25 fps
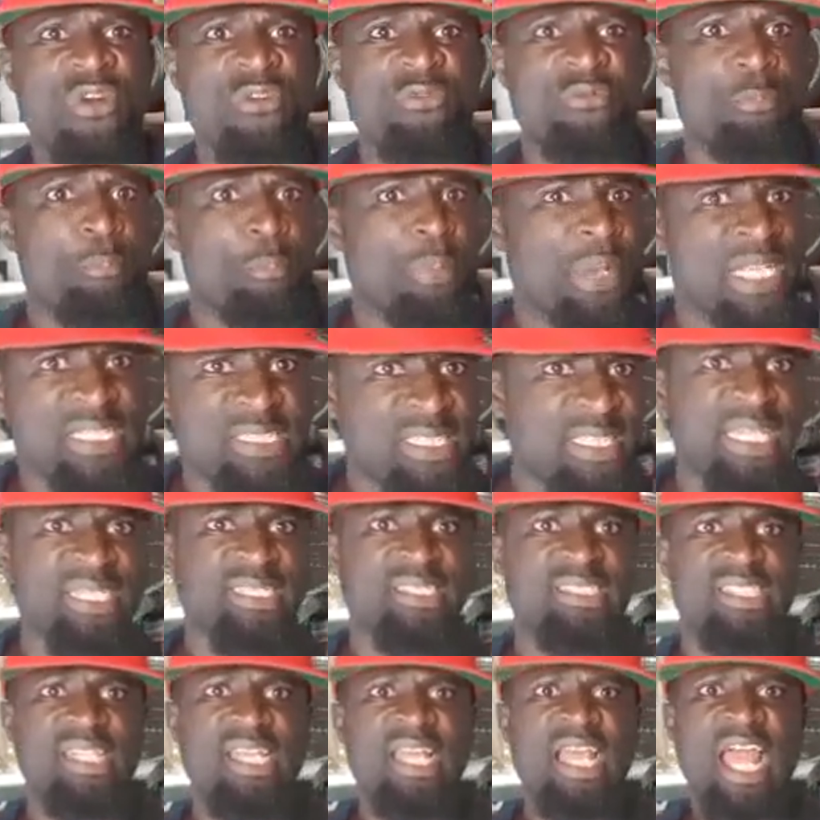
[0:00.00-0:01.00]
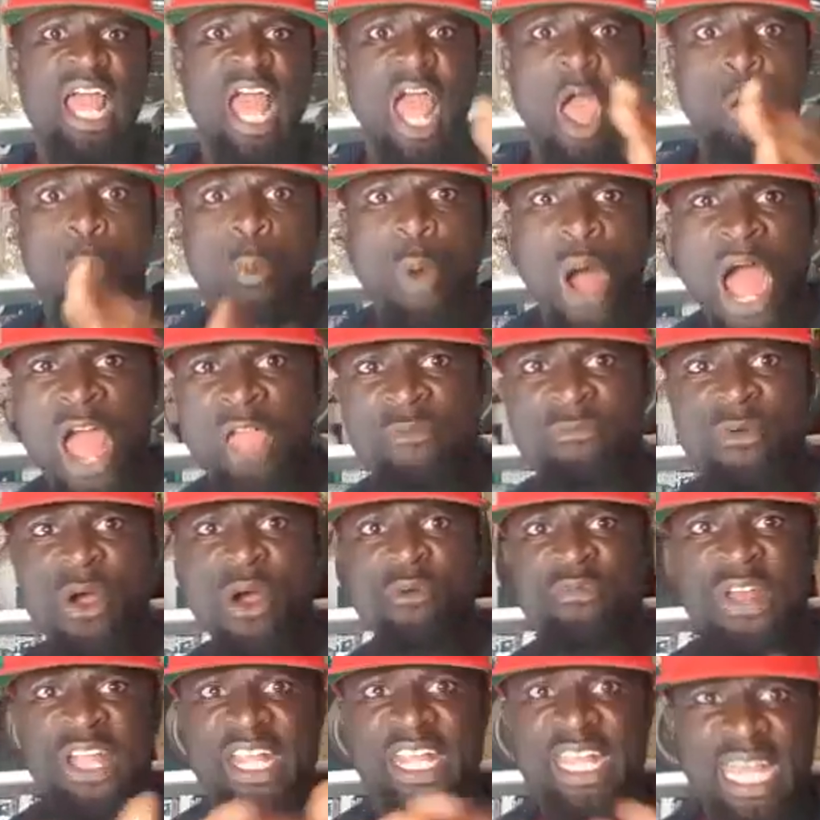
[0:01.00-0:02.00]
of a president, a
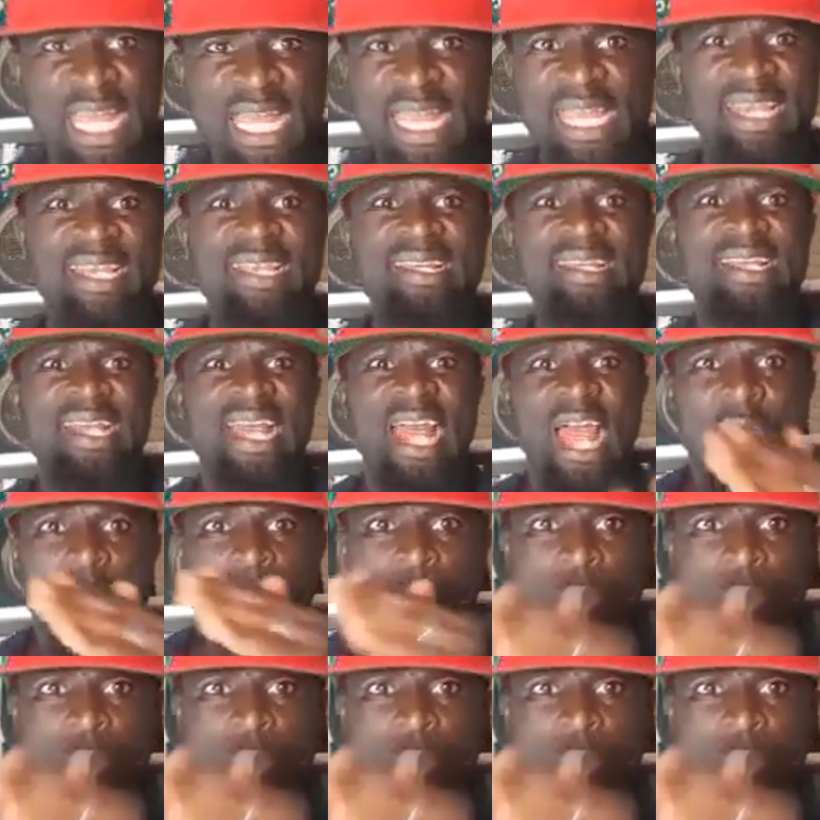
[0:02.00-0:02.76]
wife of a king,